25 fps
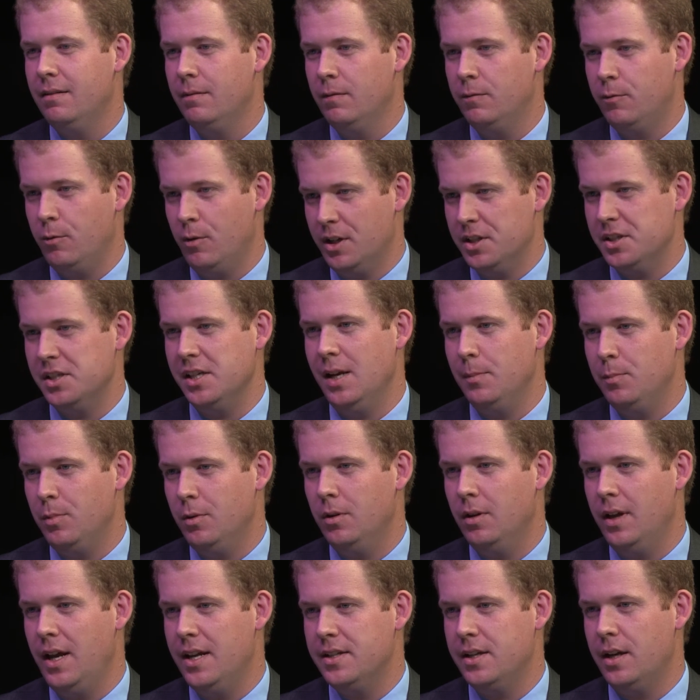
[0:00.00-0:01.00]
for
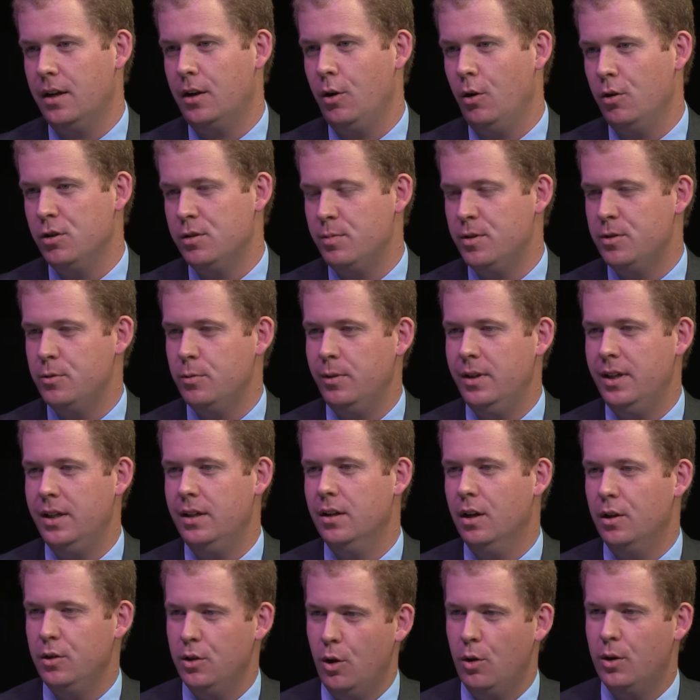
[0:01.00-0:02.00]
example, as it goes
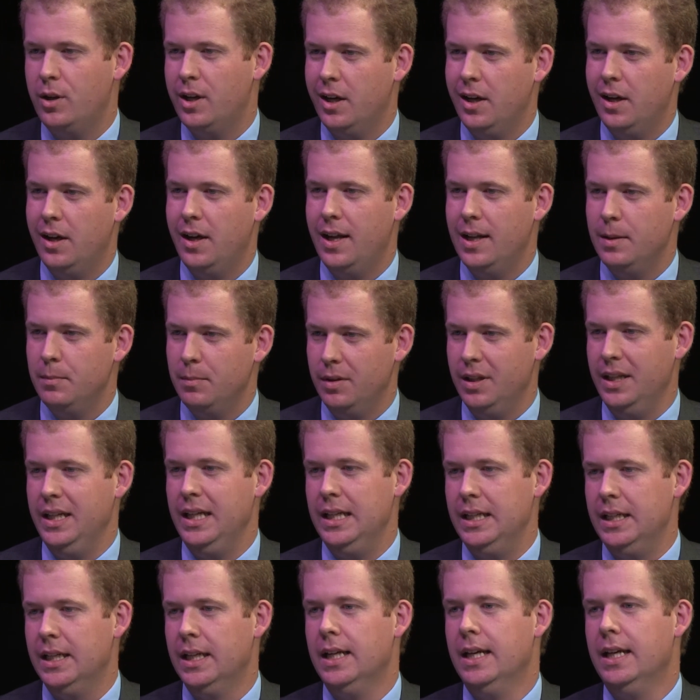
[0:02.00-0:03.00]
between Anoka and
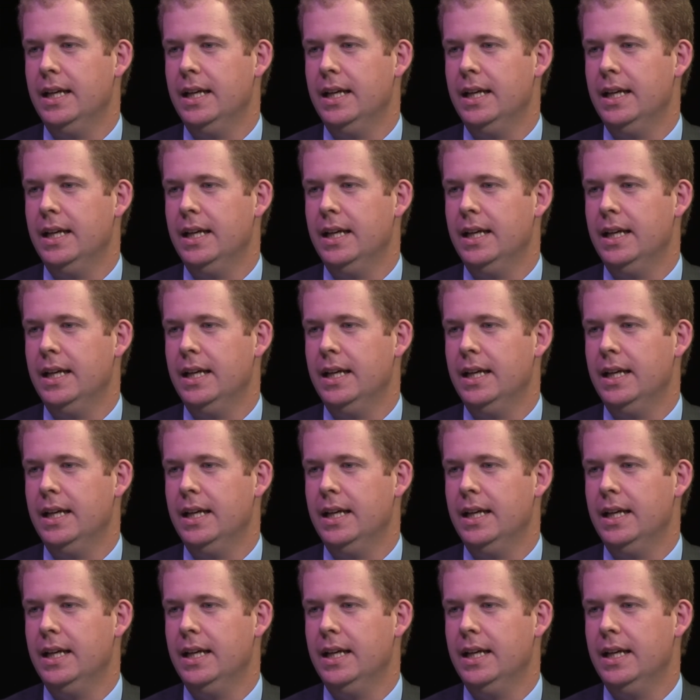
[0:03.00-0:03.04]
Blaine,